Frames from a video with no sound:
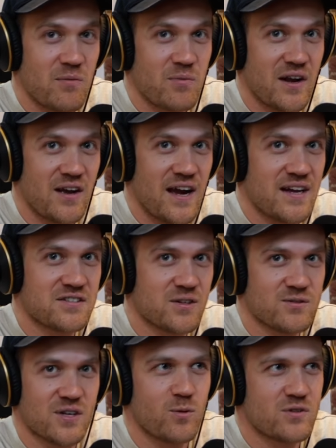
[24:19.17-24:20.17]
But I asked her, I was
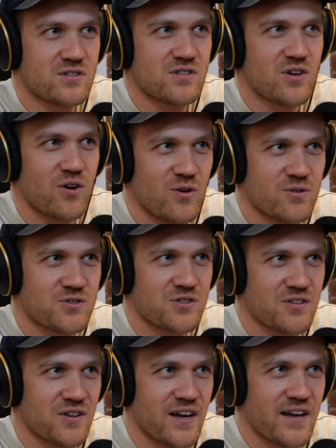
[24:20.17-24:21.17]
like, "What's the culture
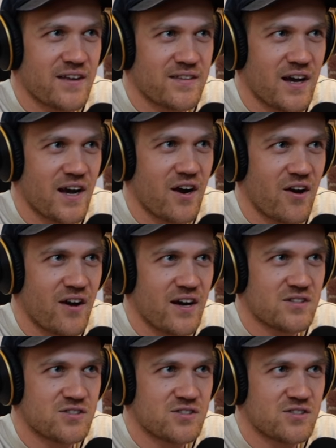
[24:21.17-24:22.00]
like at the IRS?"